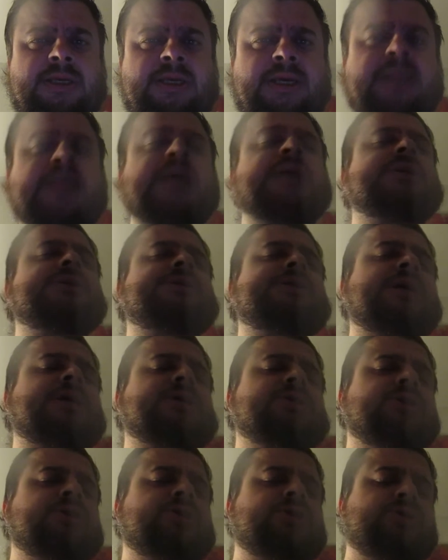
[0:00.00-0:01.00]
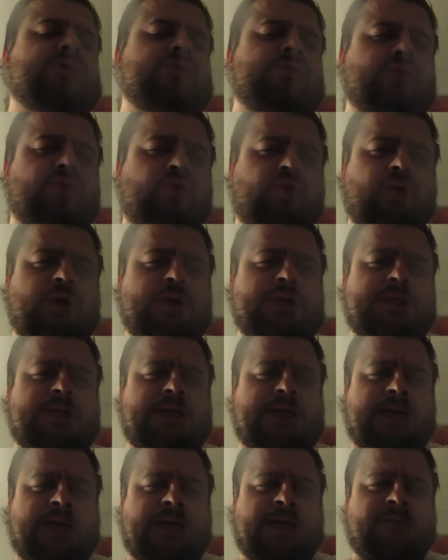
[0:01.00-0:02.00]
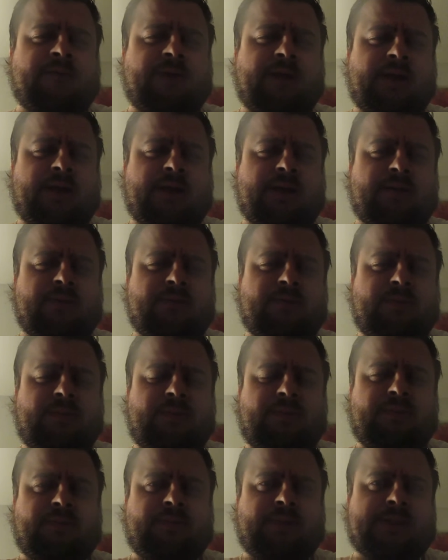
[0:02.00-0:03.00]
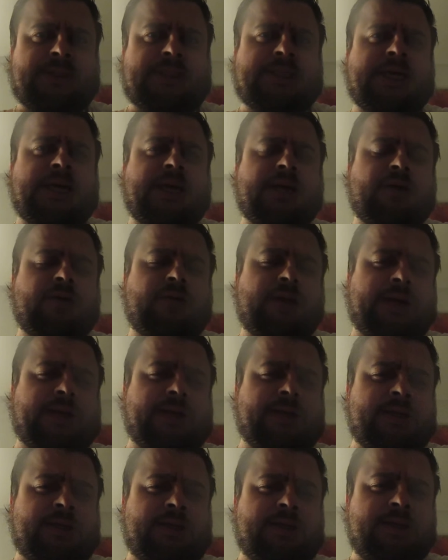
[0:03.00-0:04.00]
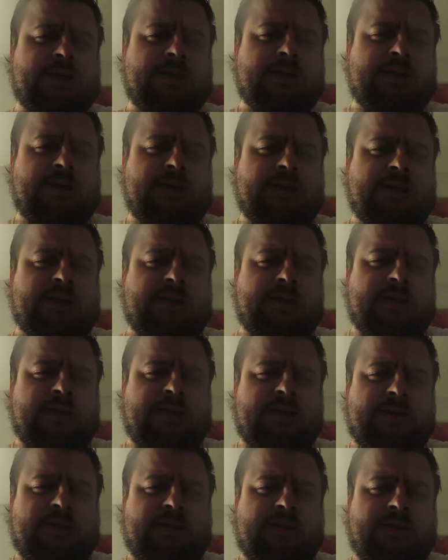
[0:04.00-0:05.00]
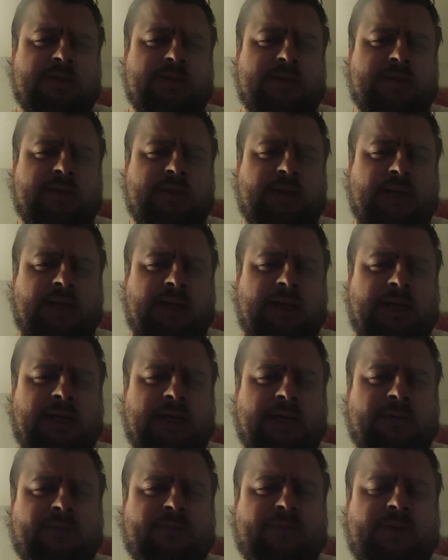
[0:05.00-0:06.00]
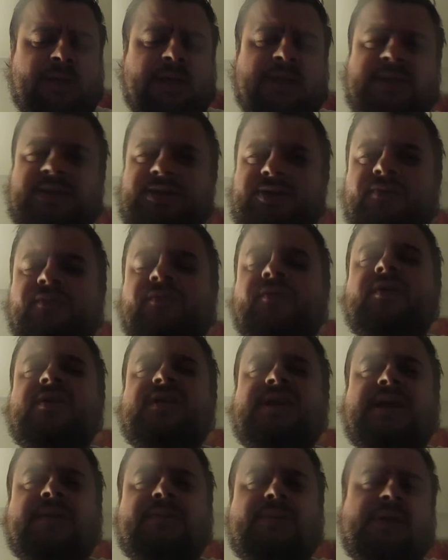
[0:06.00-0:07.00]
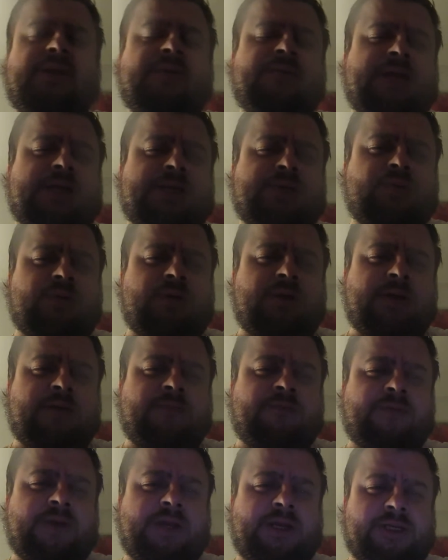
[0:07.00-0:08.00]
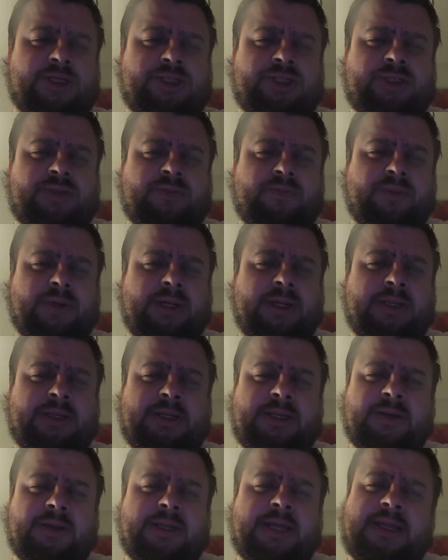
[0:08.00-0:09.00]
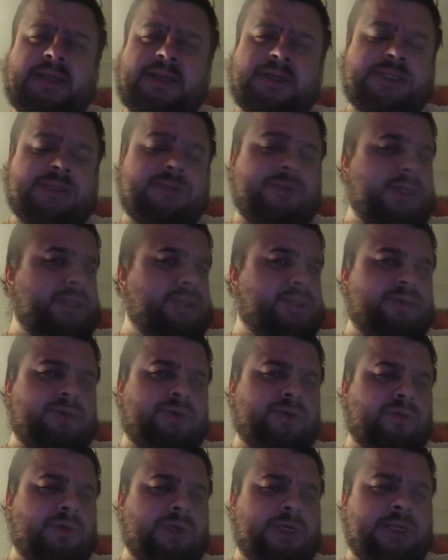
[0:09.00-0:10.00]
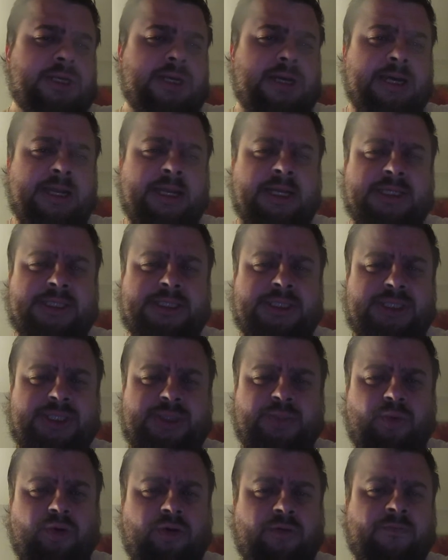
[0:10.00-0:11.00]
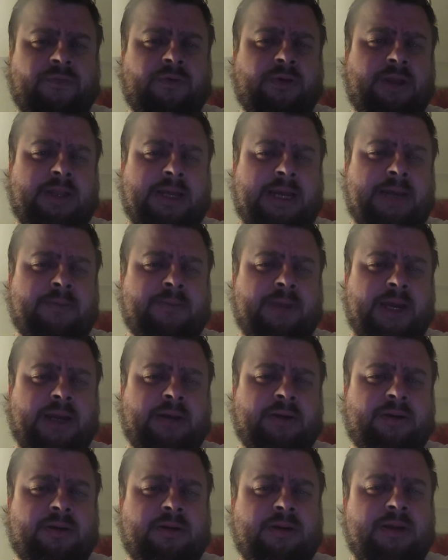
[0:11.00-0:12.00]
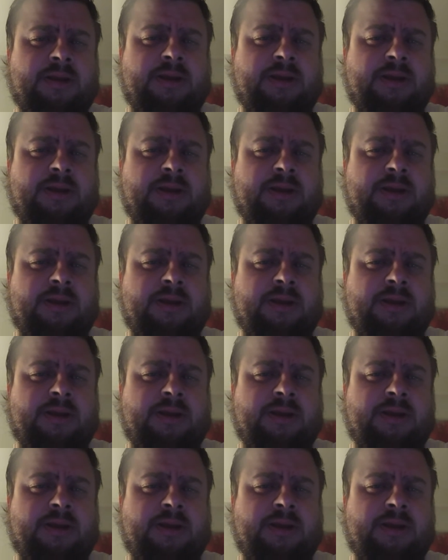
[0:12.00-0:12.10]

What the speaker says: I think it's actually 229 if I come stand corrected. 240, I believe that's where he finished. But, you know, that doesn't mean 229 isn't small for a linebacker.